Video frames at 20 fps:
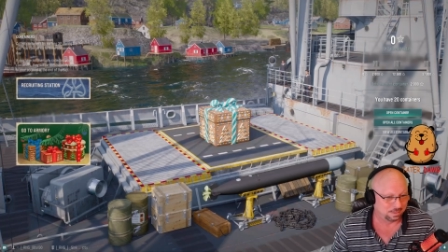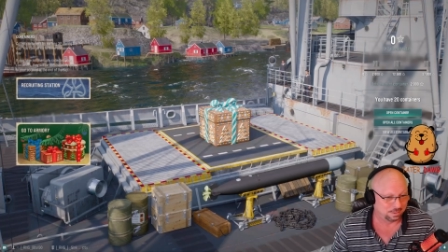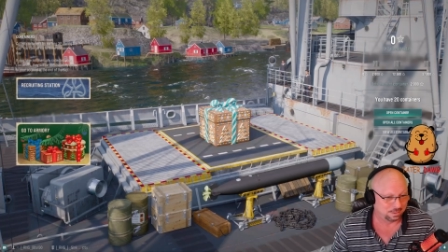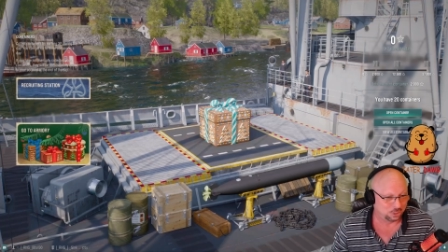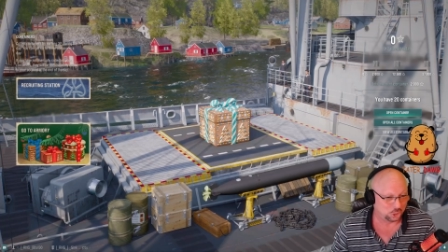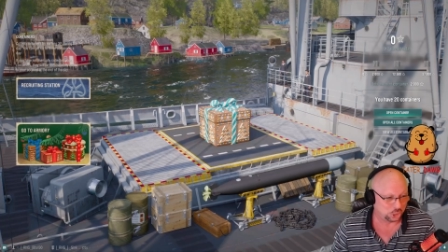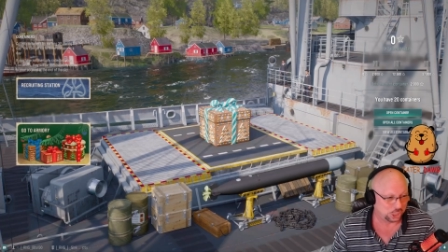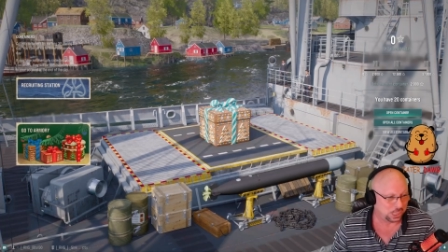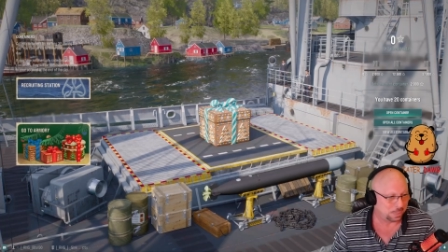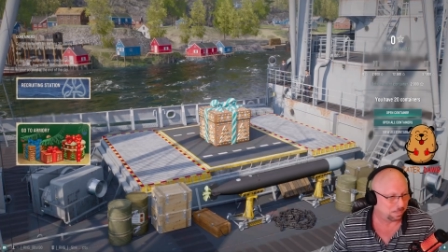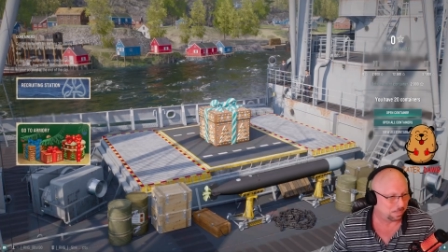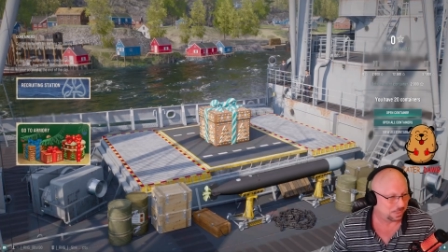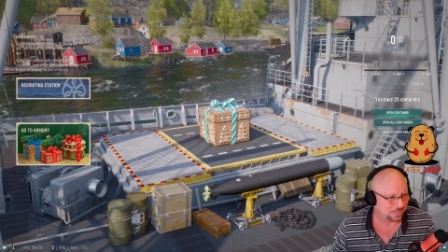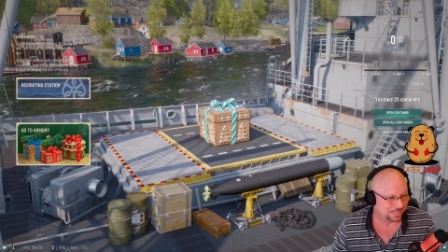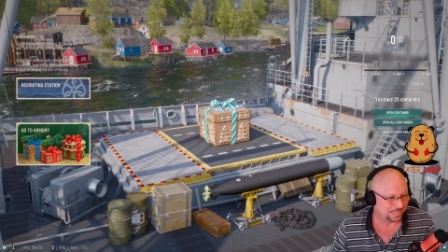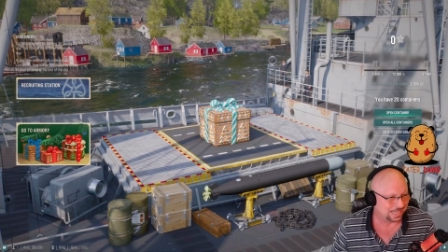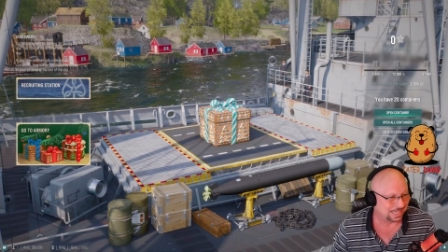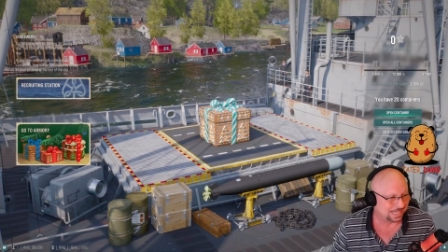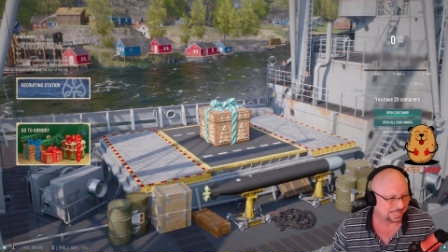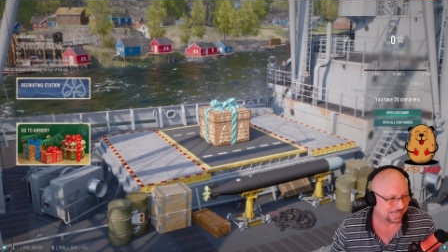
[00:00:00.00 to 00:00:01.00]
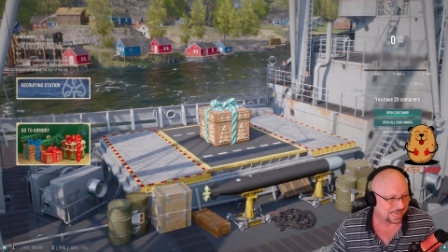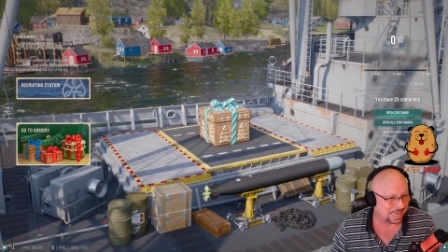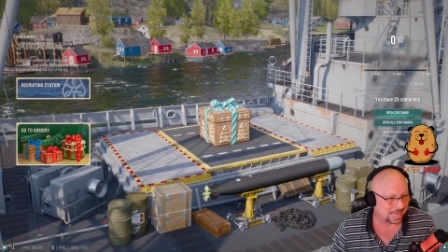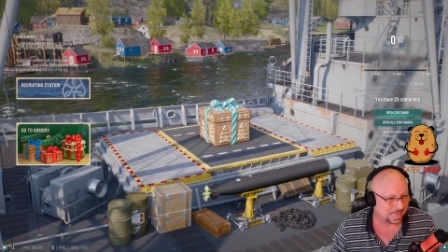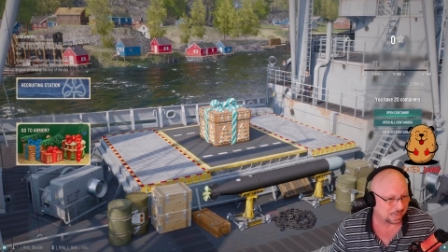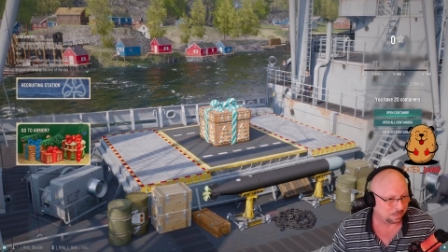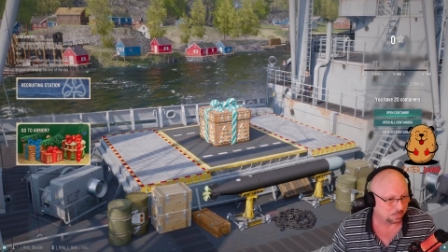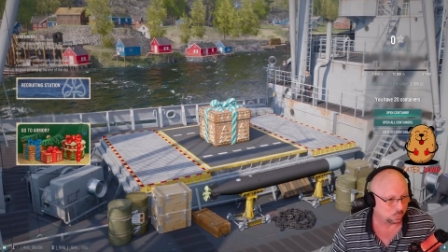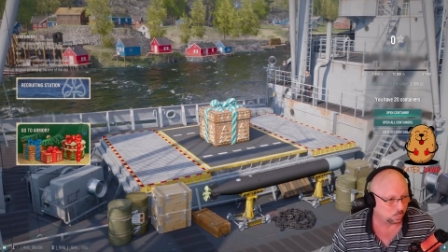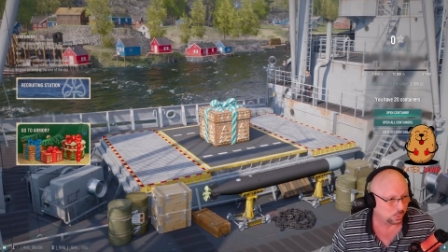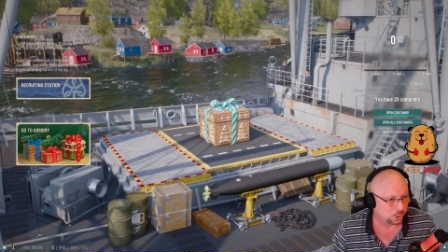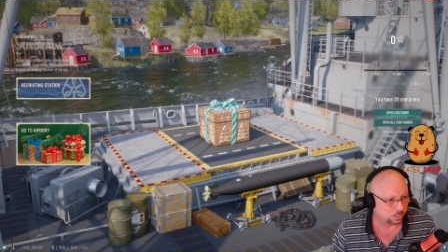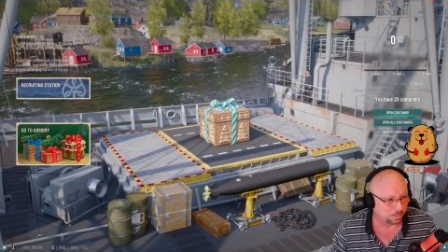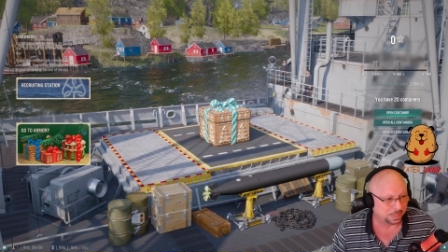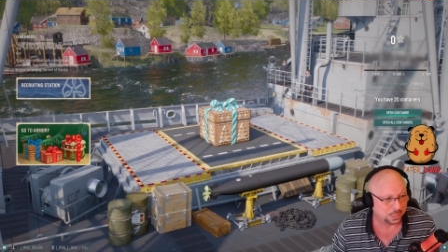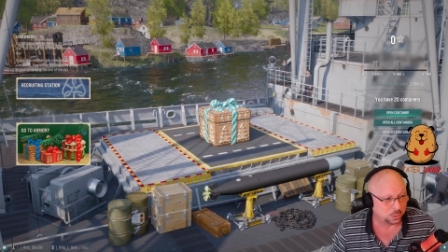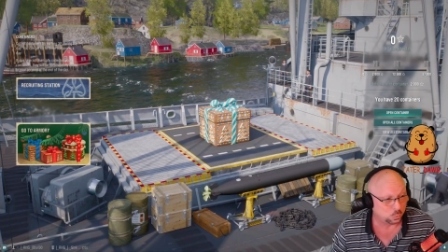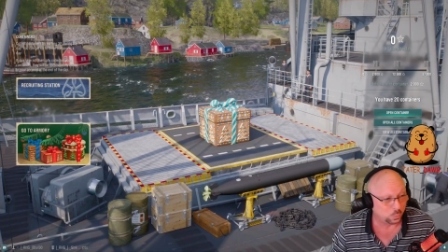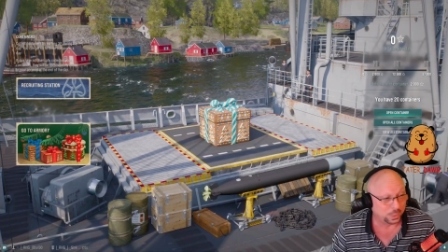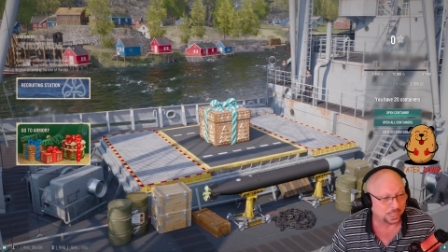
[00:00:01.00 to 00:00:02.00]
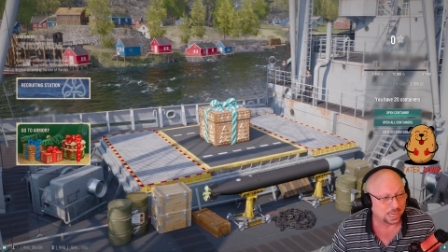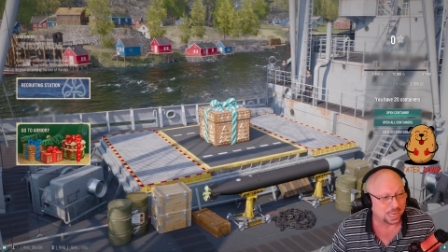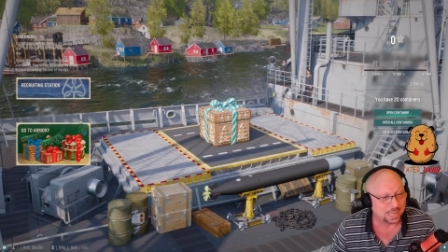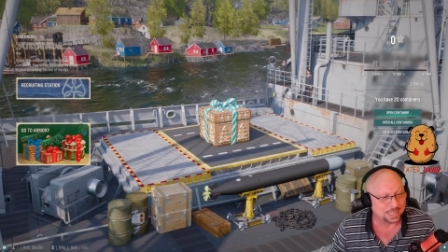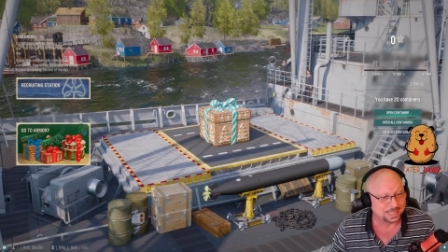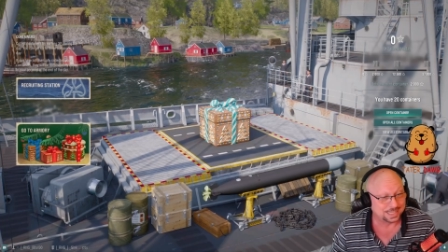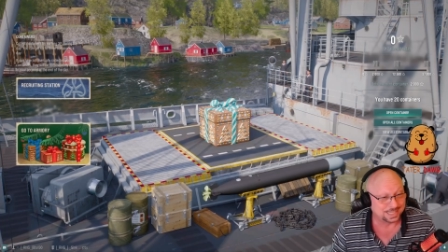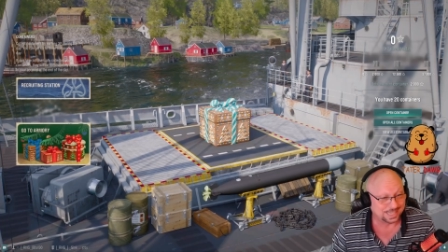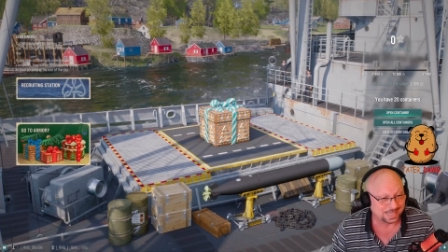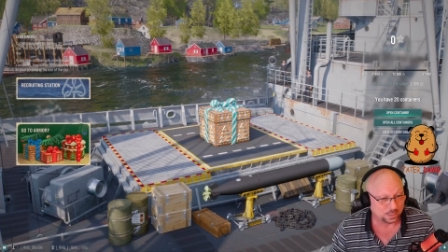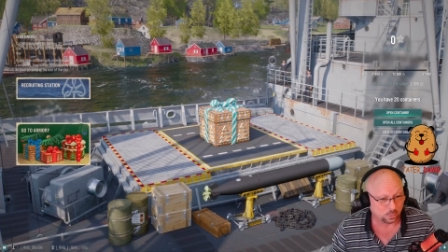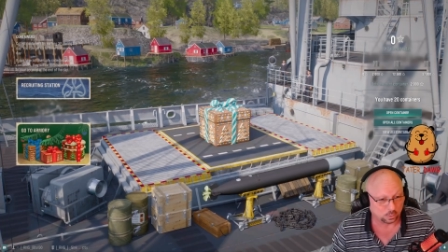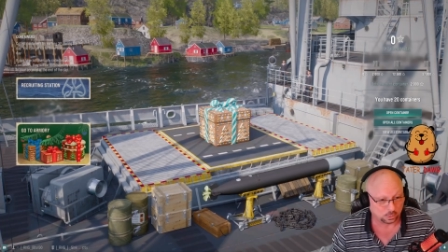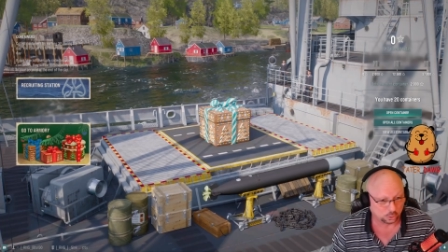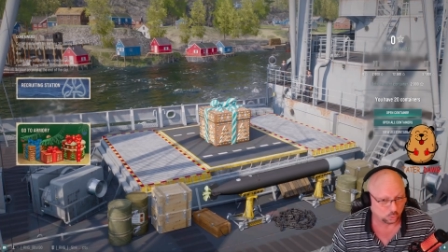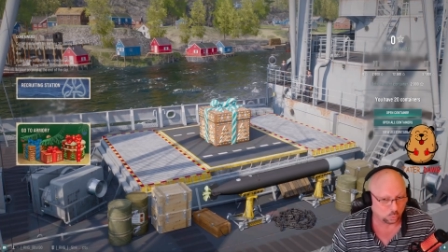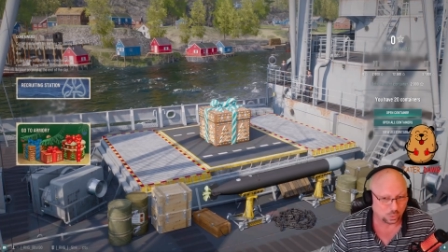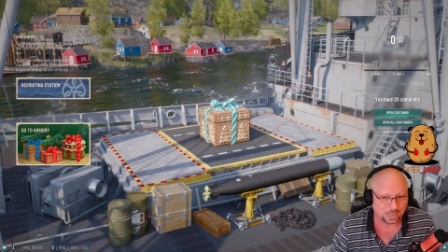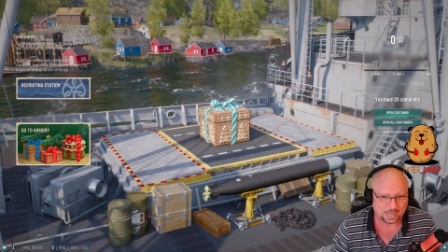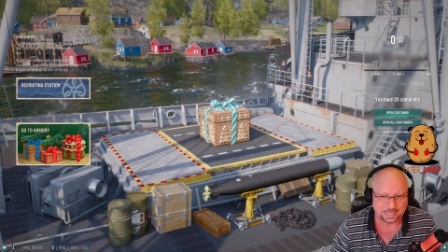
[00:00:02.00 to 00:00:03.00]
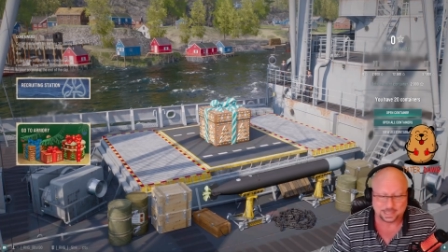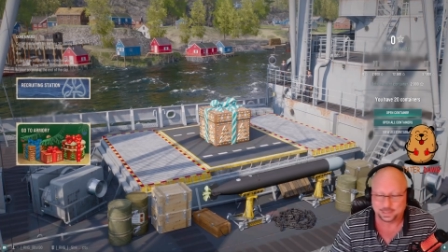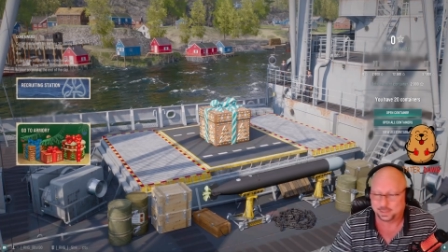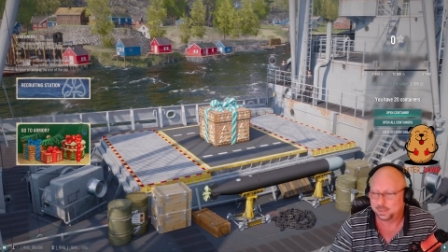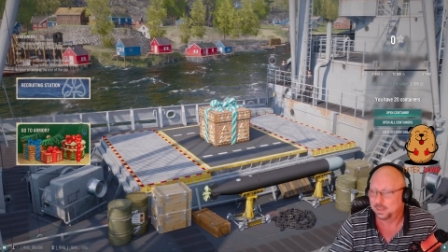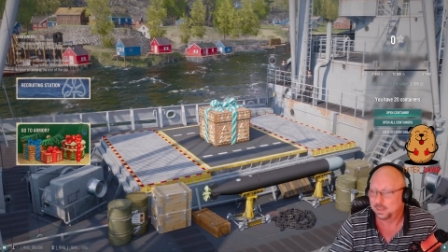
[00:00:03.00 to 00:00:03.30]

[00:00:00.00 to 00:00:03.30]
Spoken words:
ships 6 times, which means we got steel twice.